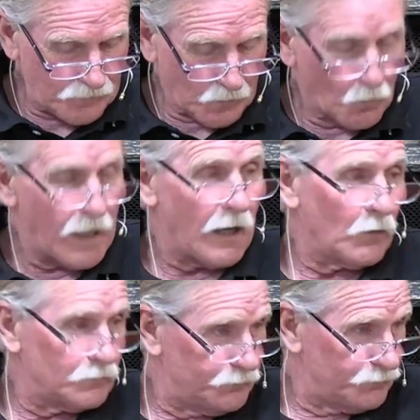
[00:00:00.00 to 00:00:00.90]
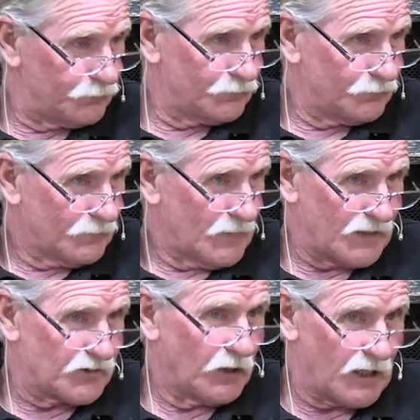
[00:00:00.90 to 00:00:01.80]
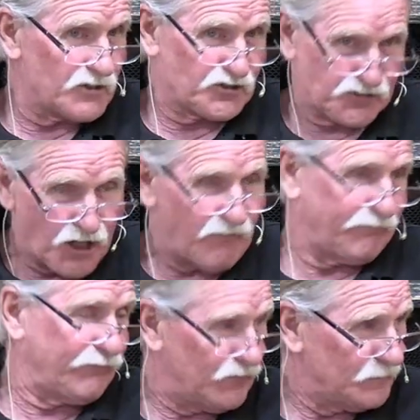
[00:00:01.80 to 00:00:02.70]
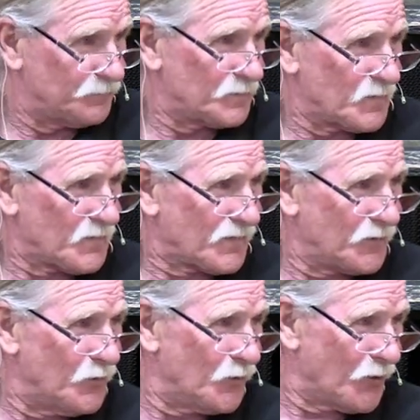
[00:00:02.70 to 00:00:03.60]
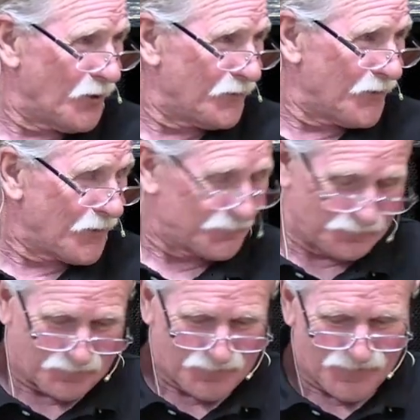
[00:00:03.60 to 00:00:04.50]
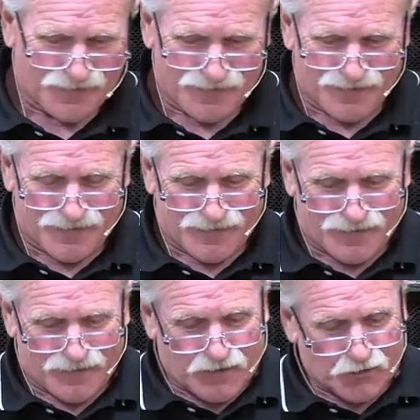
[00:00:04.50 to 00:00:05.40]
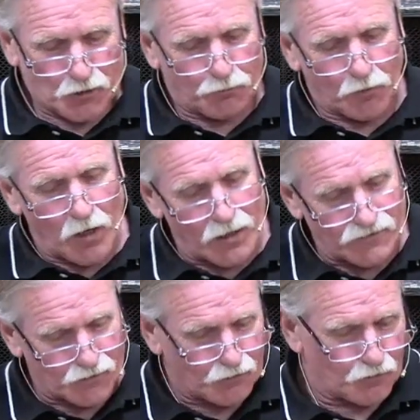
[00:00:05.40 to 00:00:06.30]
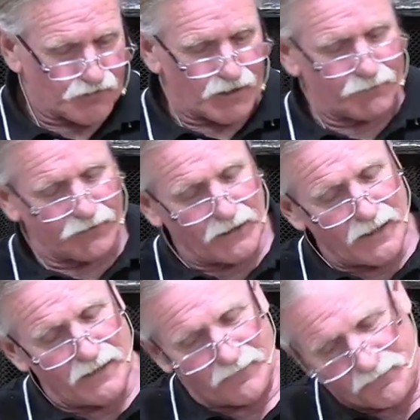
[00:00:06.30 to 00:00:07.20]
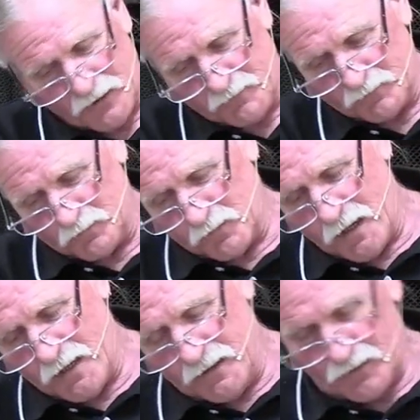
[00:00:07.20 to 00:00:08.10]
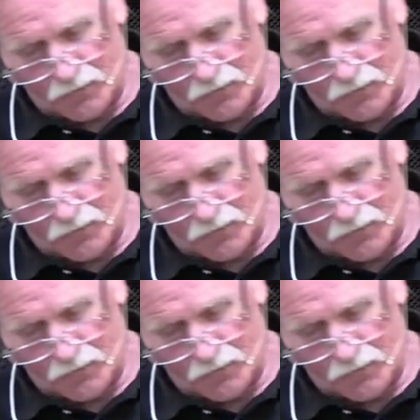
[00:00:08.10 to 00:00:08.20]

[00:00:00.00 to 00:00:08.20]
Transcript: Wow, that's a lot of stuff going on there. So bronze, of course, I believe, if I'm right here,